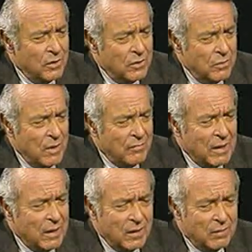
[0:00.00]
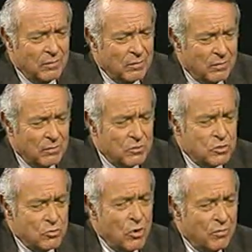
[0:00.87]
Do you have any
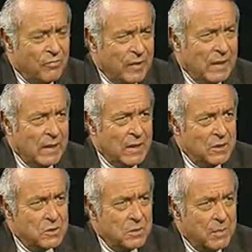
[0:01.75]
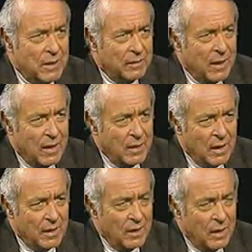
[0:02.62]
strong feelings about that?
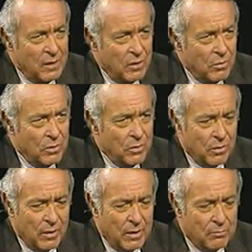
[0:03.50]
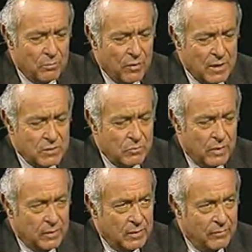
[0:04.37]
I know you're impressed
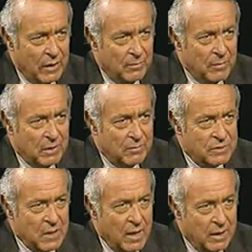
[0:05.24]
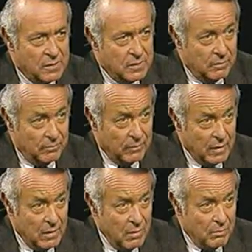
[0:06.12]
with the development of science,
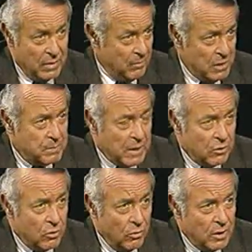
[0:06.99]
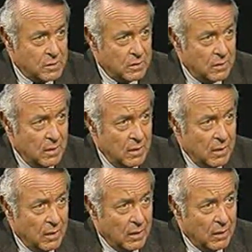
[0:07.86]
but there must be a cost,
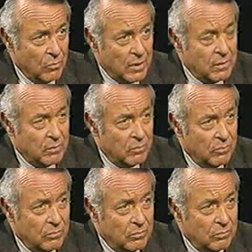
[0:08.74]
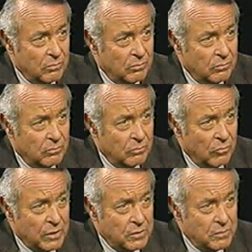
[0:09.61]
and I wonder
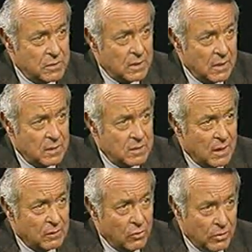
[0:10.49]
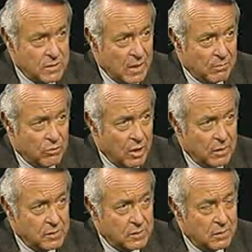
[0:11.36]
what you see as that cost, that
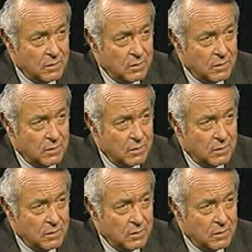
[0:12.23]
price.